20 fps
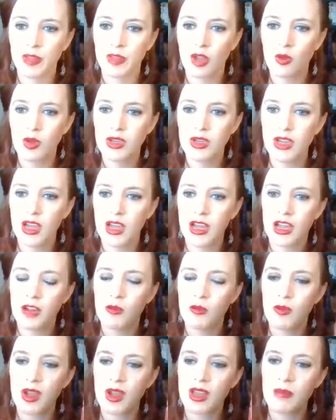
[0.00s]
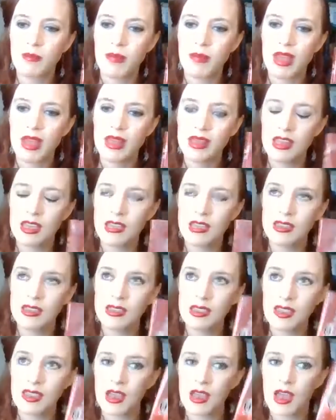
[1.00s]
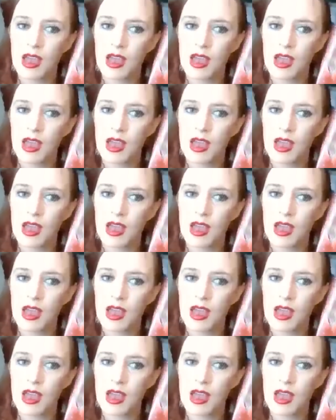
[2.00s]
Would I recommend this?